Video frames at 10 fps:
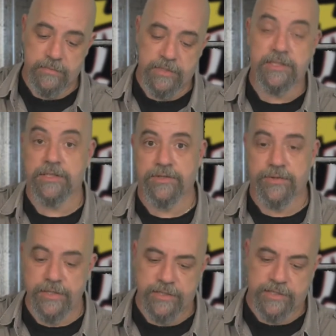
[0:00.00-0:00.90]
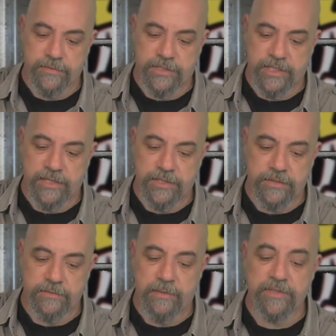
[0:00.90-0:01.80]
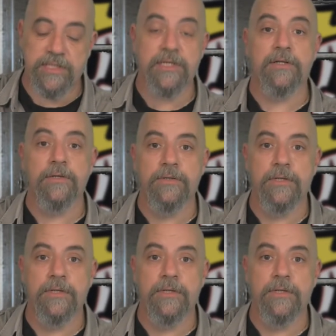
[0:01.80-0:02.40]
which is a trade association whose members include